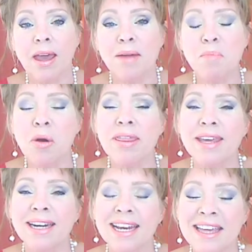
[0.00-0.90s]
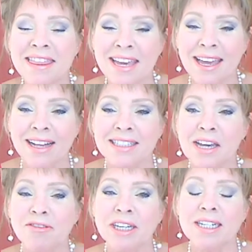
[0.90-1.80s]
And more than anything else,
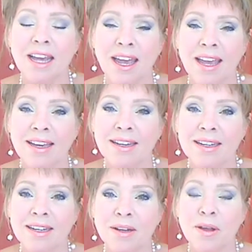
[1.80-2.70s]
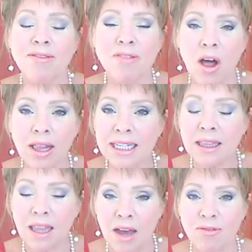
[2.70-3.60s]
every day, fall
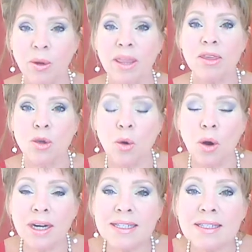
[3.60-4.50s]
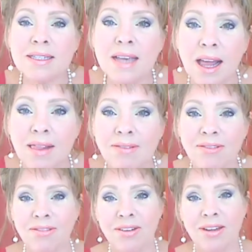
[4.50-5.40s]
in love with yourself
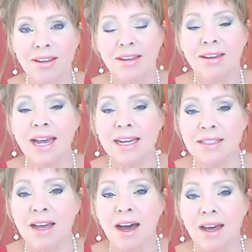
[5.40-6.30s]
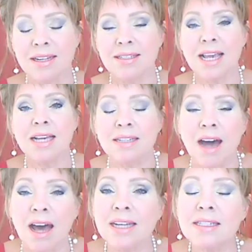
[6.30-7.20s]
as goddess
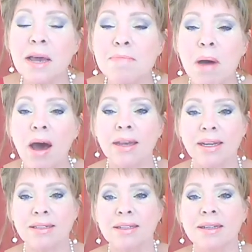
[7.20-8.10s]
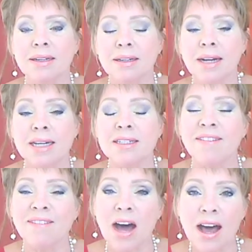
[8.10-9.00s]
embodied, a
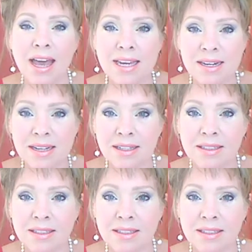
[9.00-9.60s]
divine,